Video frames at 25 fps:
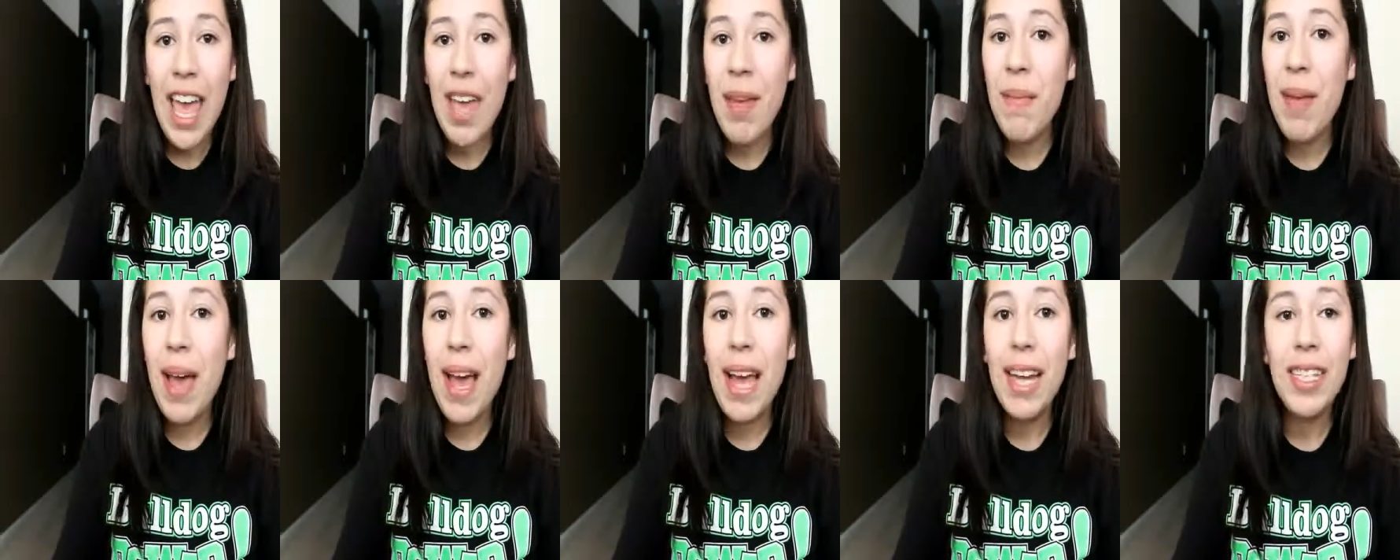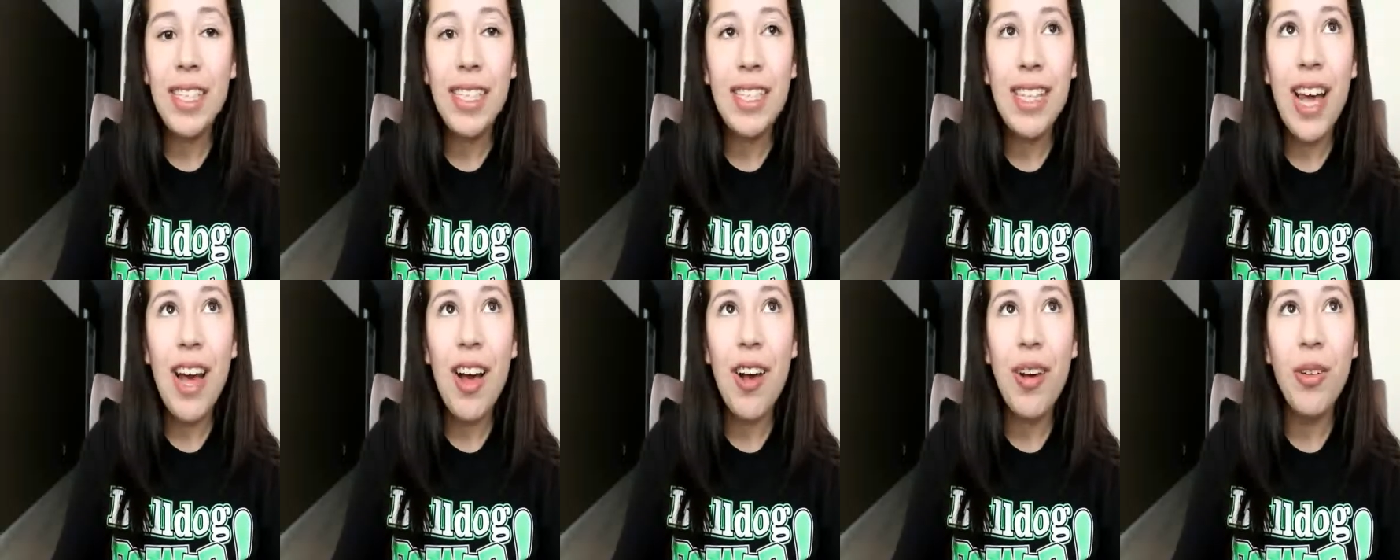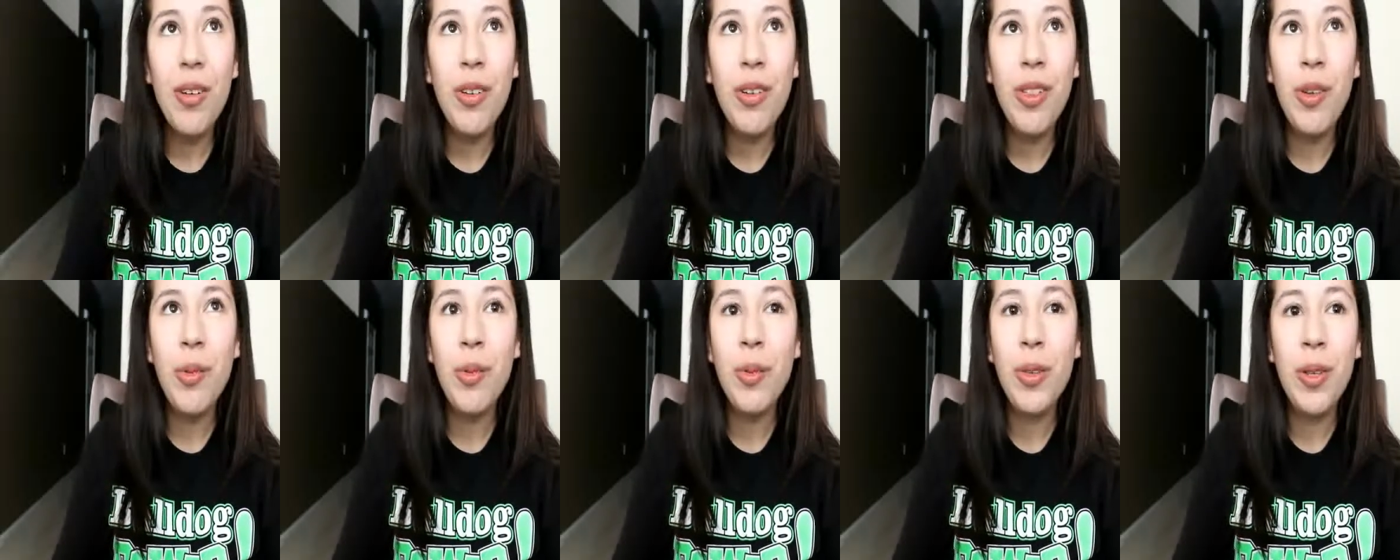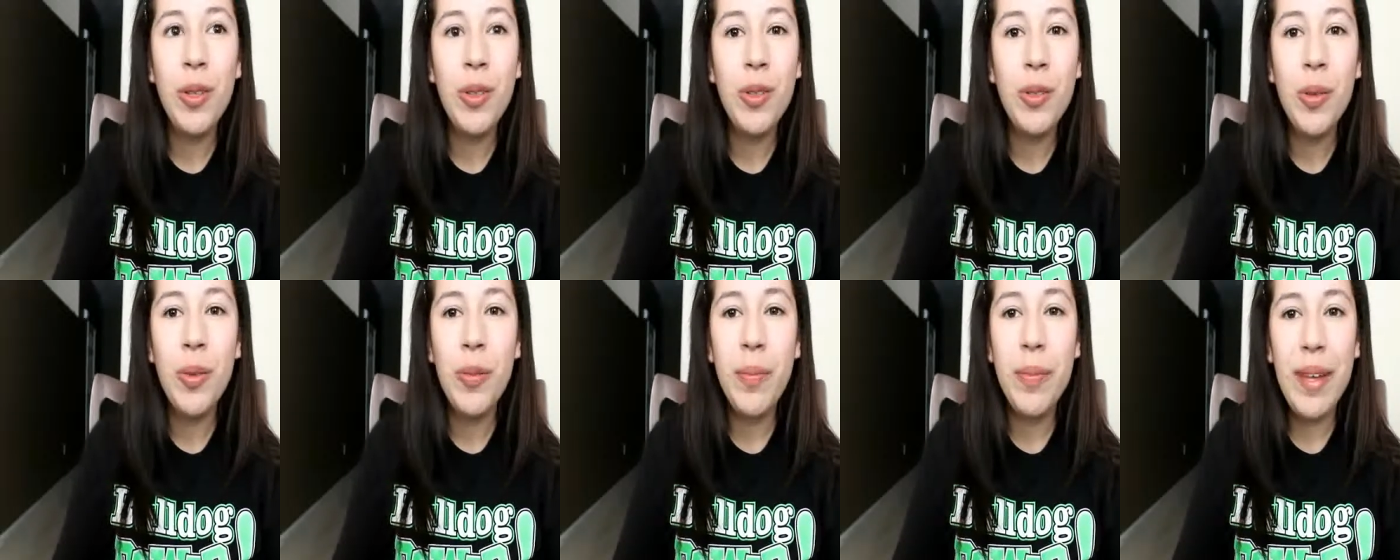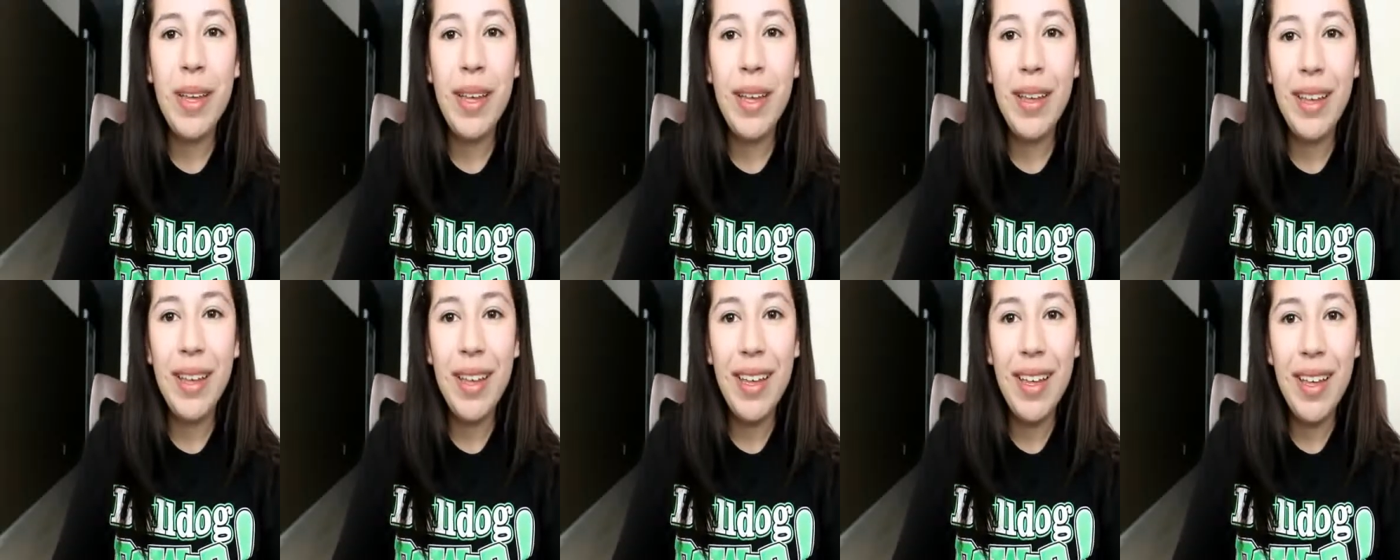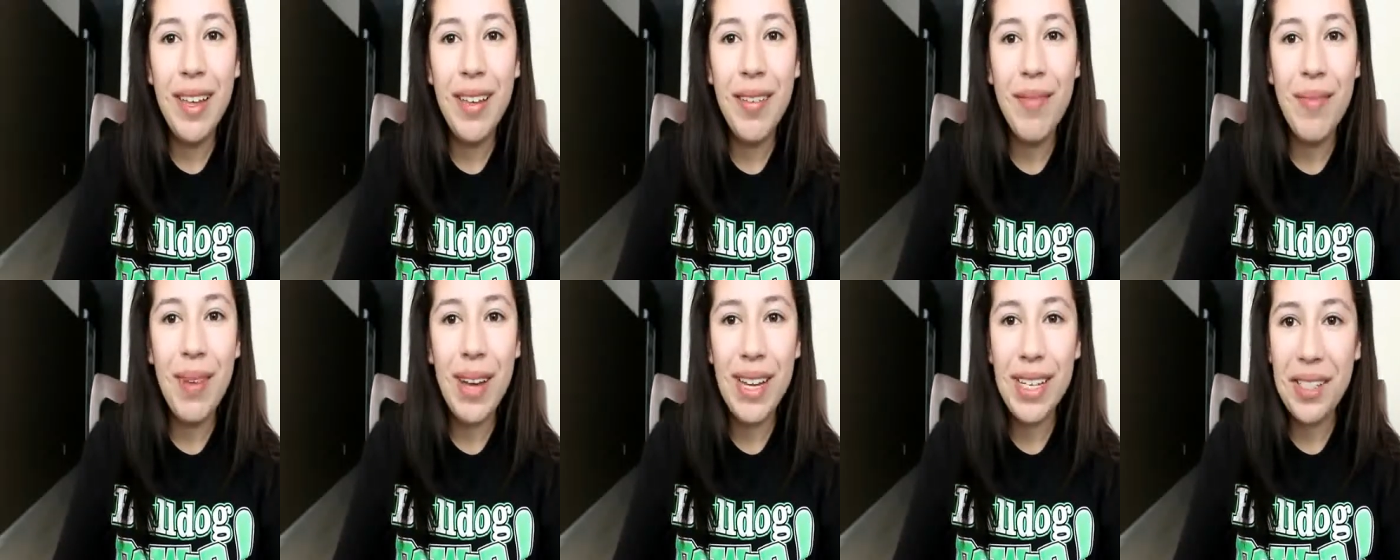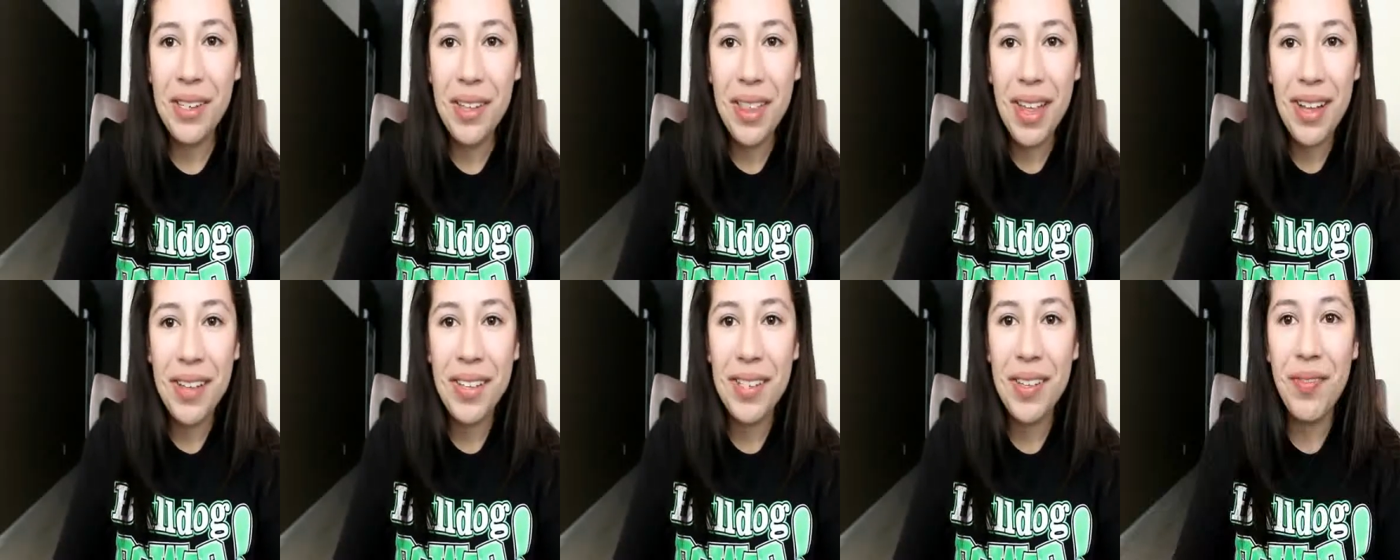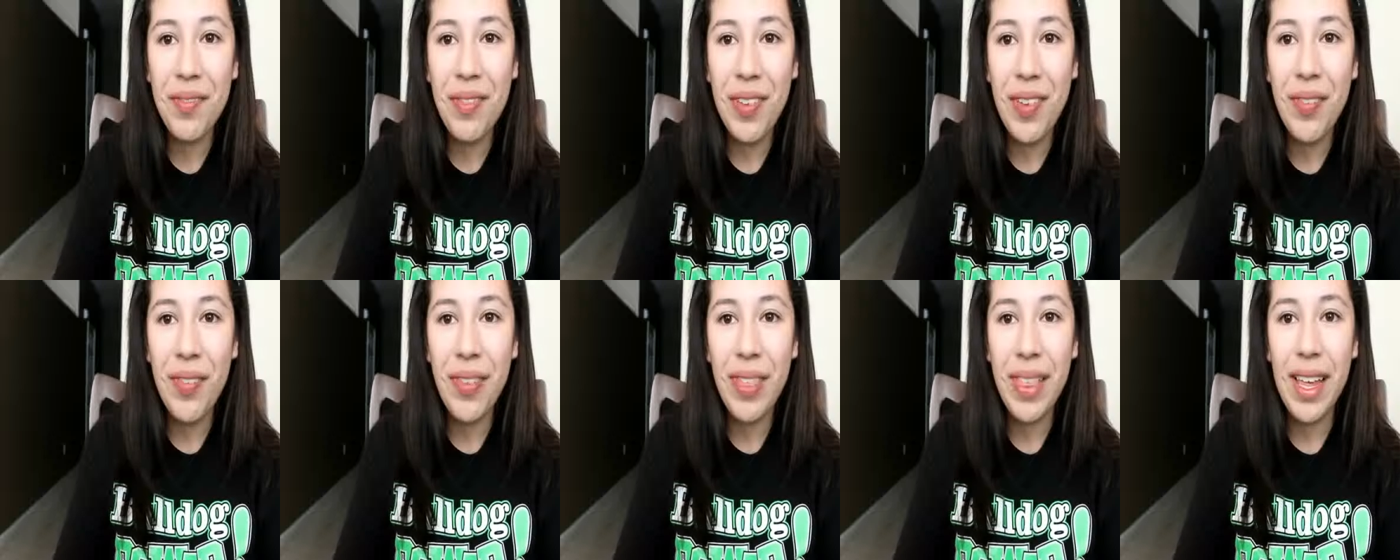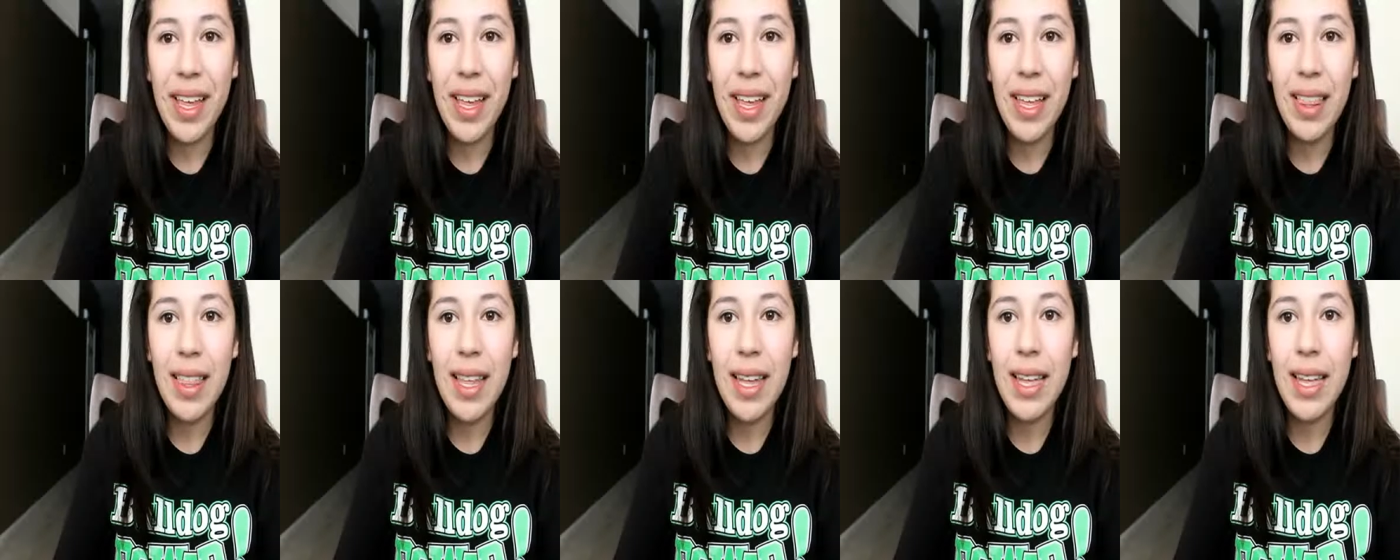Imagine how the world will be by 2050.